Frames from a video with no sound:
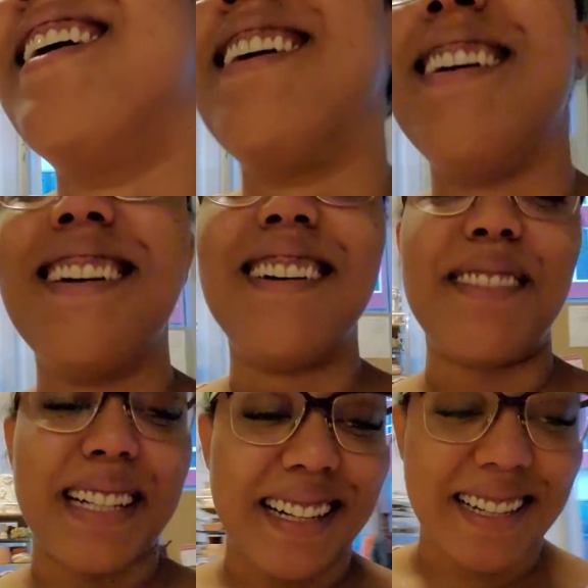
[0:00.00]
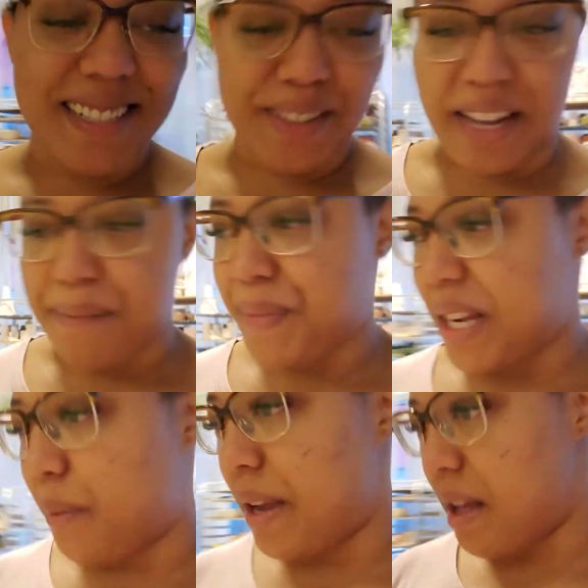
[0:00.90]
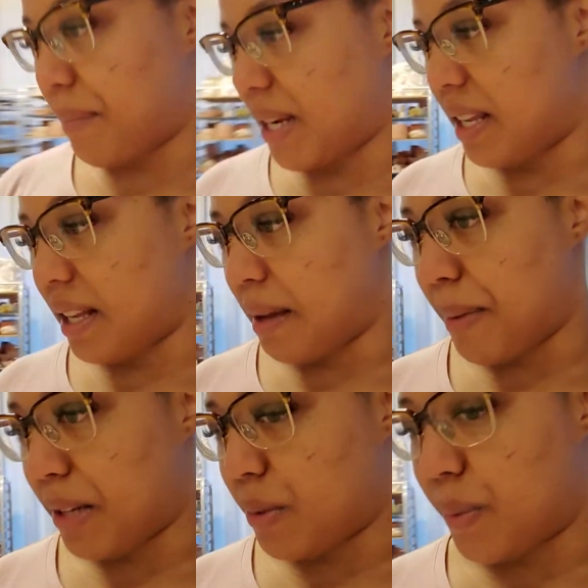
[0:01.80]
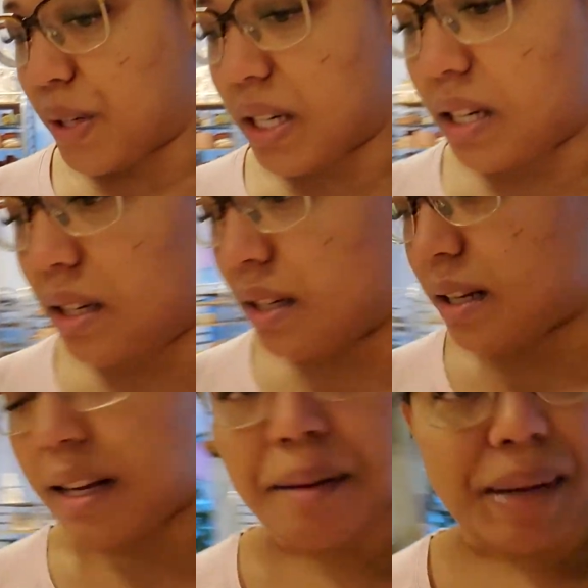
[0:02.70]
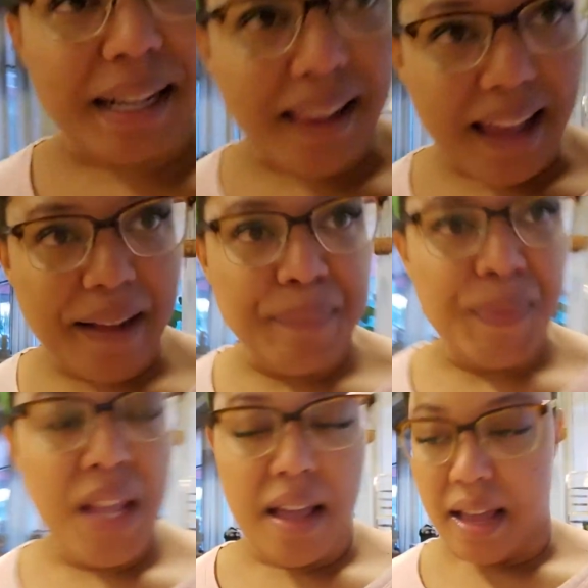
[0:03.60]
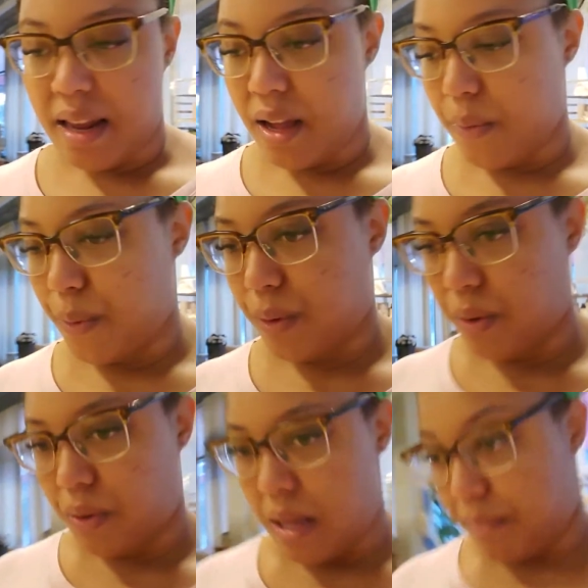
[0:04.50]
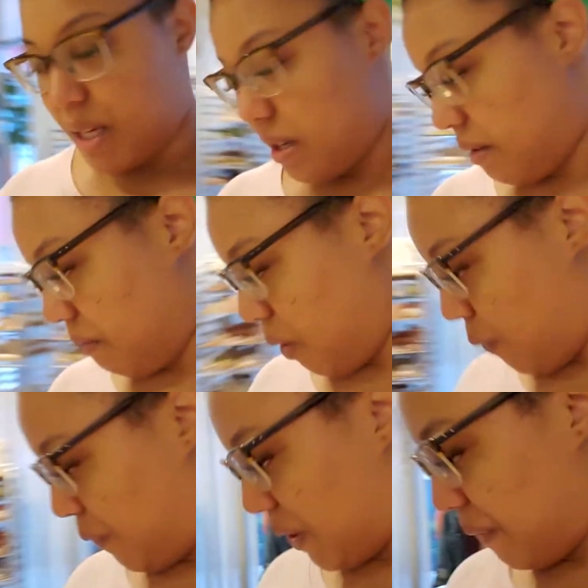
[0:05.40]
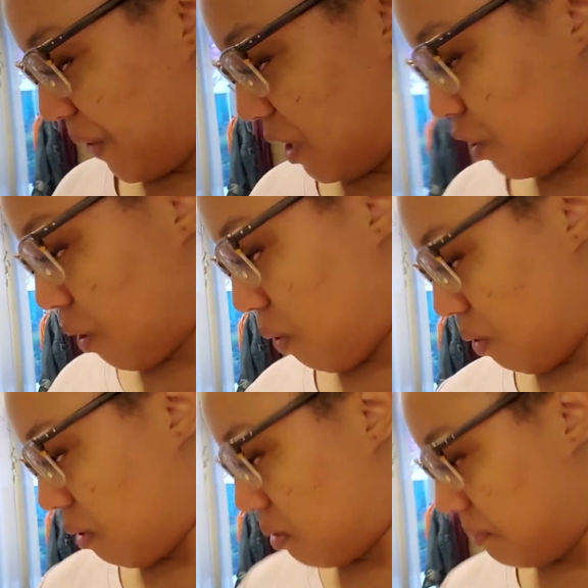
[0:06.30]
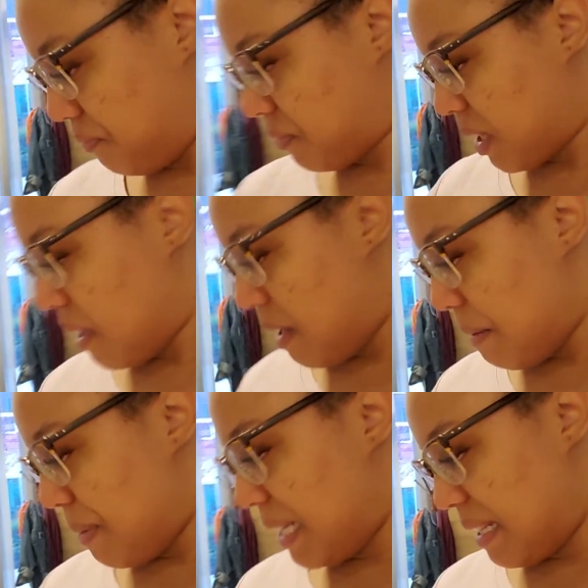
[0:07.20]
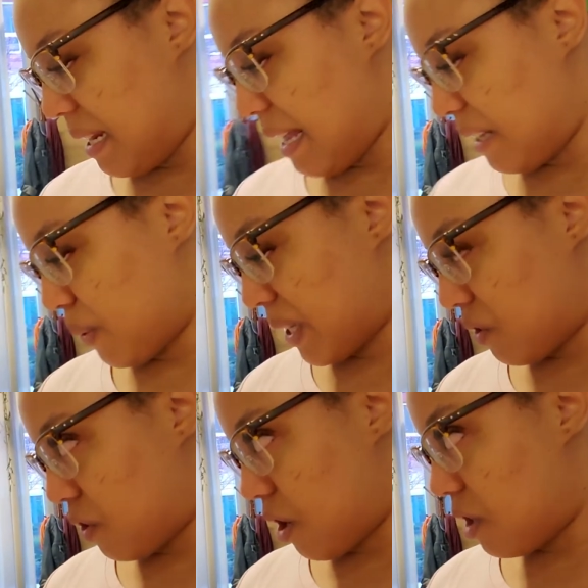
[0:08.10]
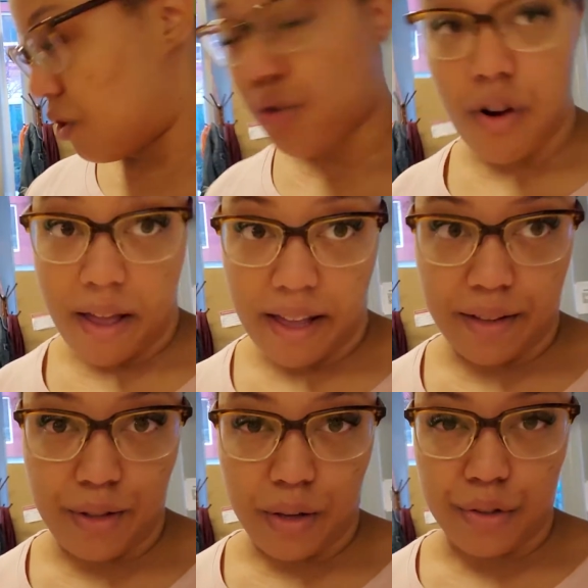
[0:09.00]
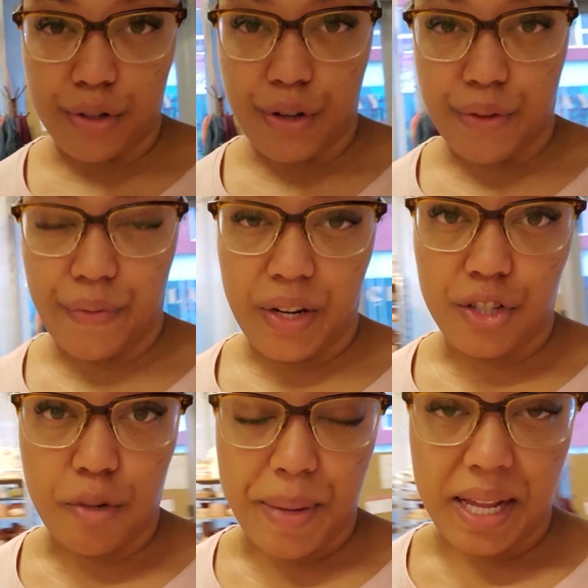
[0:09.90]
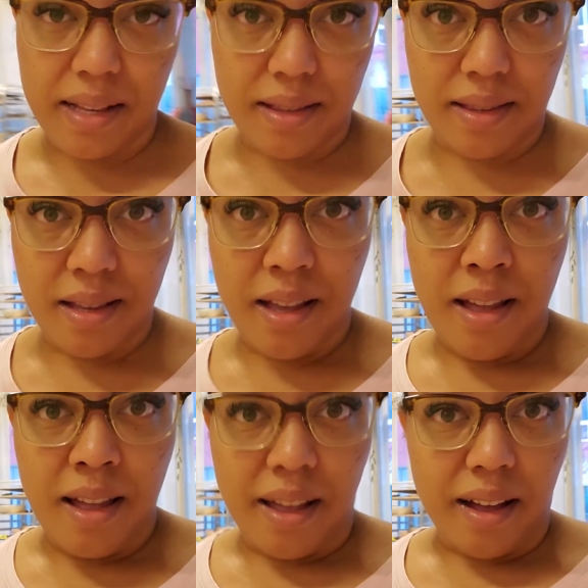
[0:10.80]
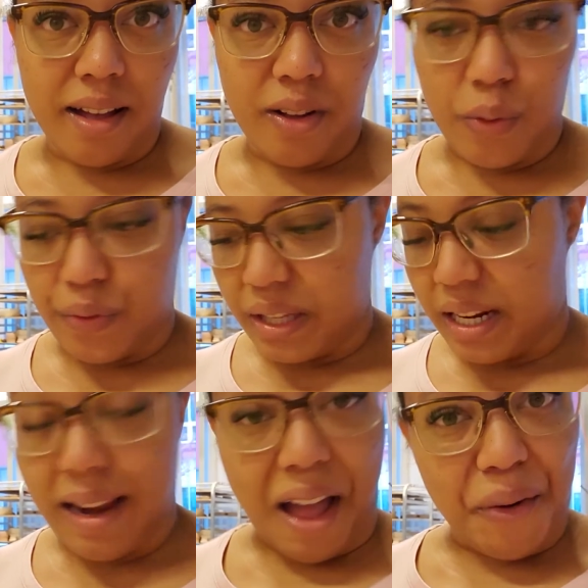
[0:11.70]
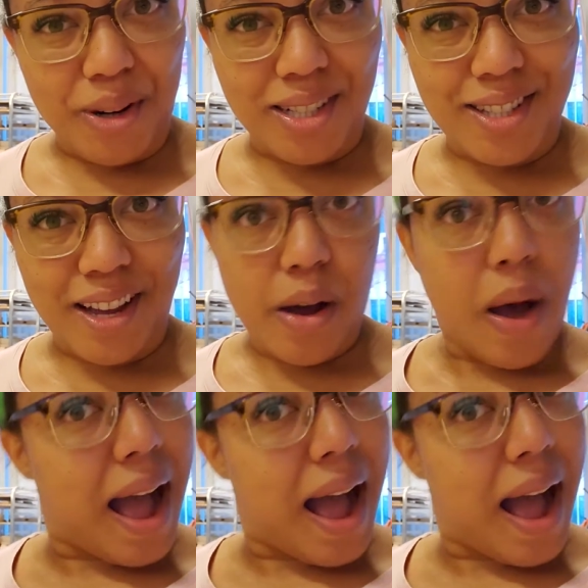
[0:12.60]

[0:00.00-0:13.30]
Oh my gosh. Okay, anyway, I'm gonna get back to work cutting my clay, and I will, I'm gonna hopefully finish the whole bit today so it can start drying. So I'll show you the finished piece, uh, hopefully in an hour or so.